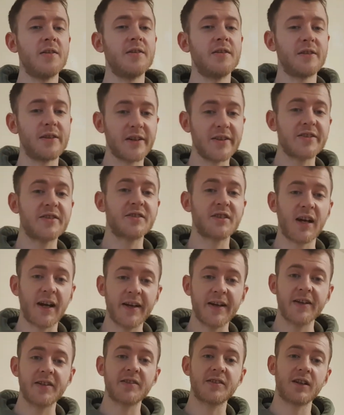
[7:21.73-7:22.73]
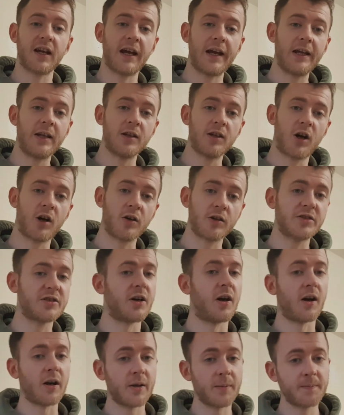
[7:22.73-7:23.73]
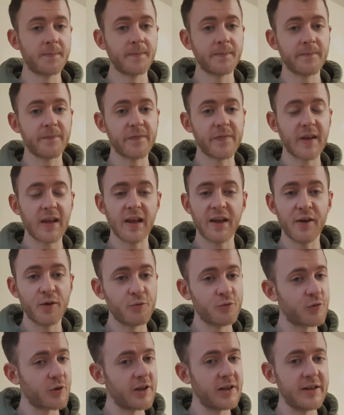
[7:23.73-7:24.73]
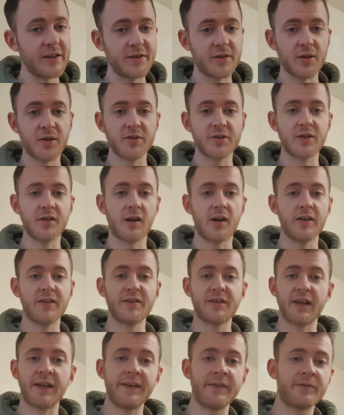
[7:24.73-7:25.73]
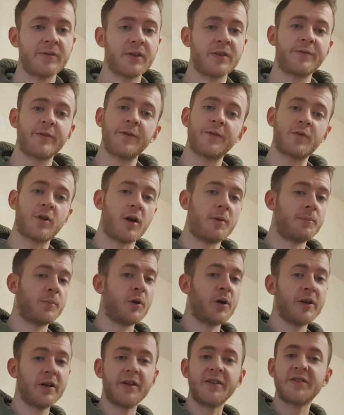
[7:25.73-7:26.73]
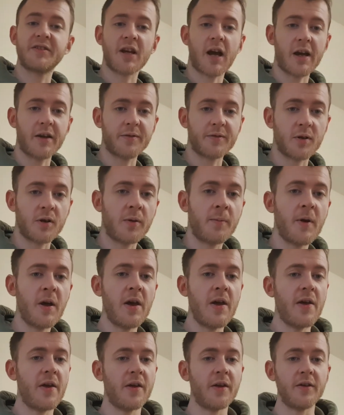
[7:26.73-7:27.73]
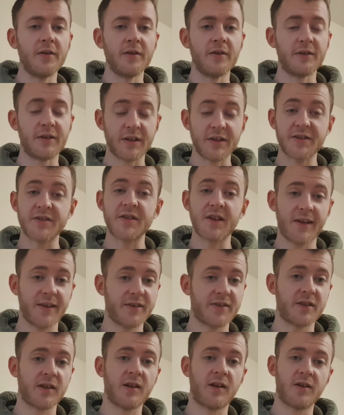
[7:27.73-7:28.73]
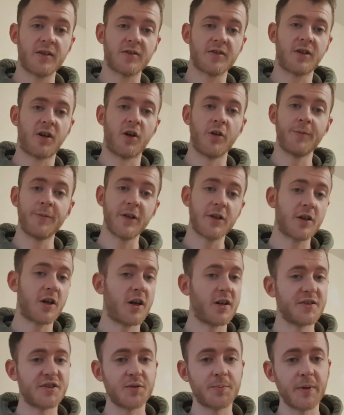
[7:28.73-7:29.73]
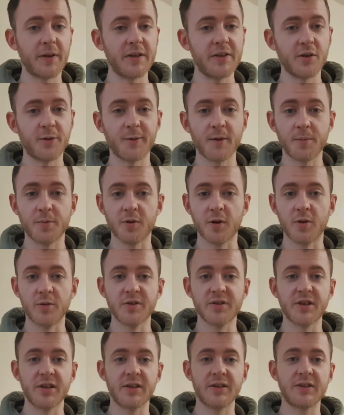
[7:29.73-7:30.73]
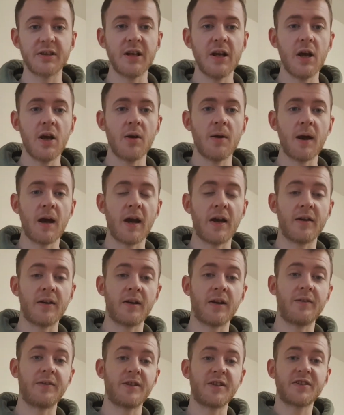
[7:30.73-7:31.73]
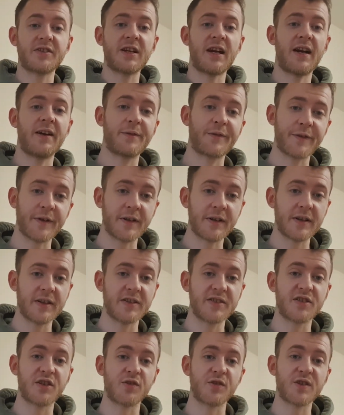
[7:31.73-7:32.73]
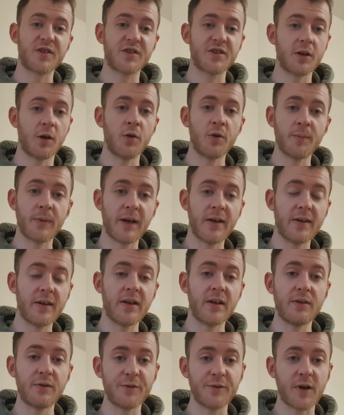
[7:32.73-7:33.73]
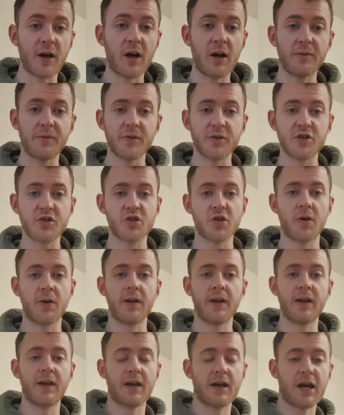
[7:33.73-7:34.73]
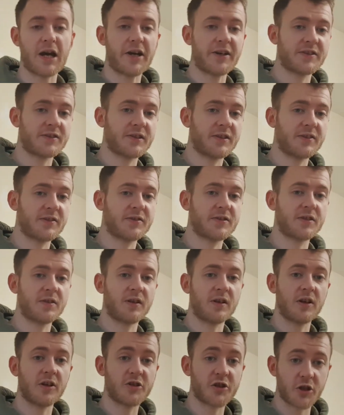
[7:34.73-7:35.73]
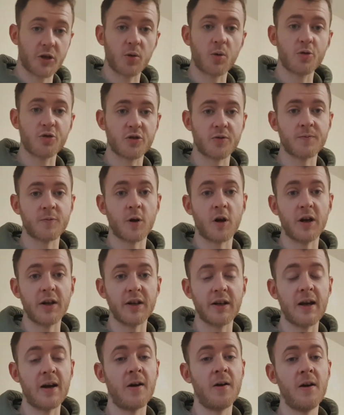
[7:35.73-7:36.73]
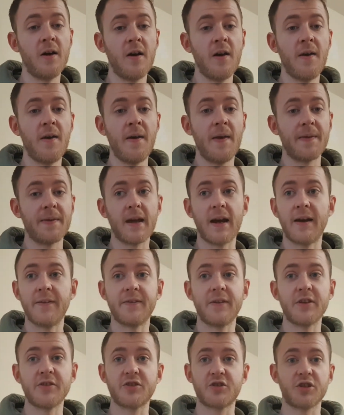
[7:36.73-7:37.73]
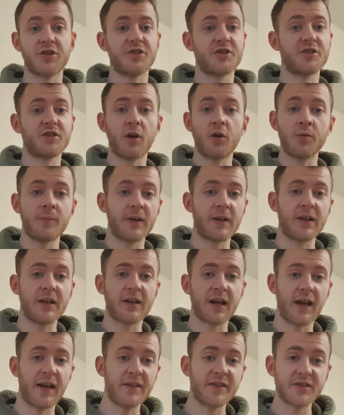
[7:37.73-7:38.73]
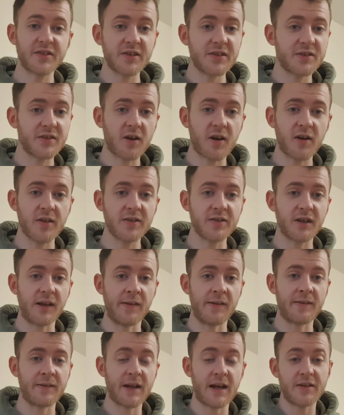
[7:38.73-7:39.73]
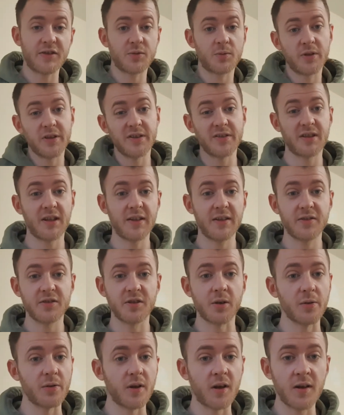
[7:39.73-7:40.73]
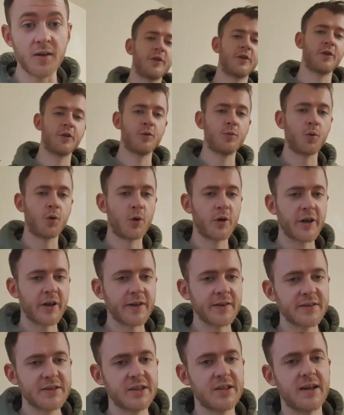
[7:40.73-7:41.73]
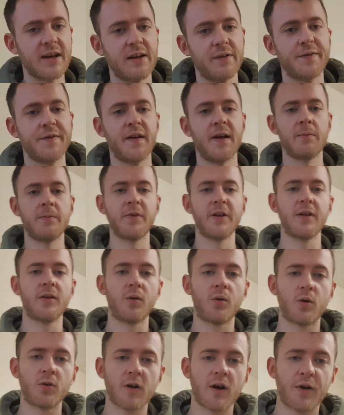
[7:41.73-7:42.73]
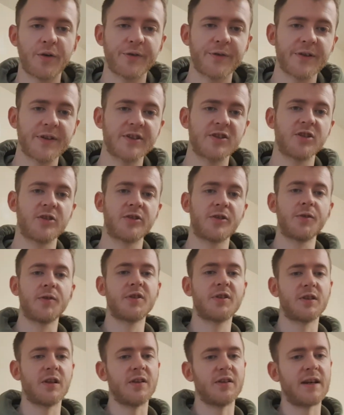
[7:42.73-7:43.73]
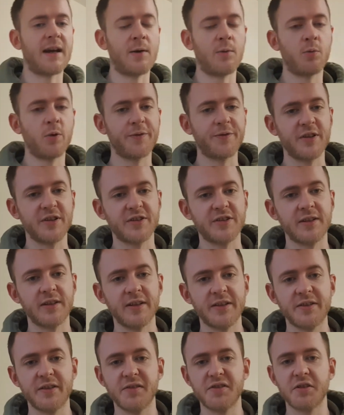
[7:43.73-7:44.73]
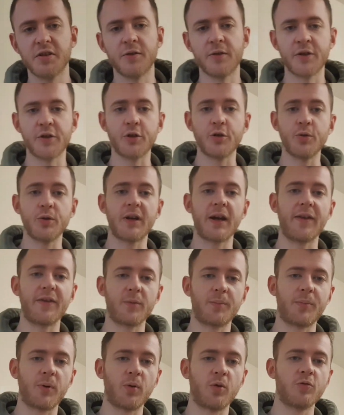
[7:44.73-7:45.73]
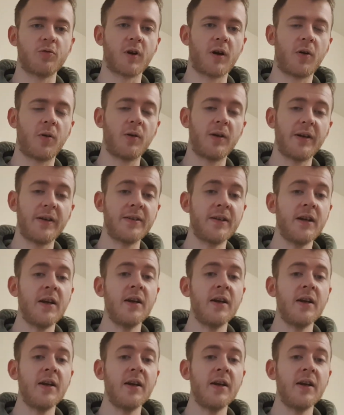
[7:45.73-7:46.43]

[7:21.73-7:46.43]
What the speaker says: This takes a long time. It really does, guys. Even if you've got money saved up, this takes a long time. You can't speed up the process. And the sad thing is, there are so many fathers trying to get access to their children right now that there's just so many cases, guys, and that's why it takes so long. You walk into that family law office and you sit down with your solicitor and you get the ball rolling.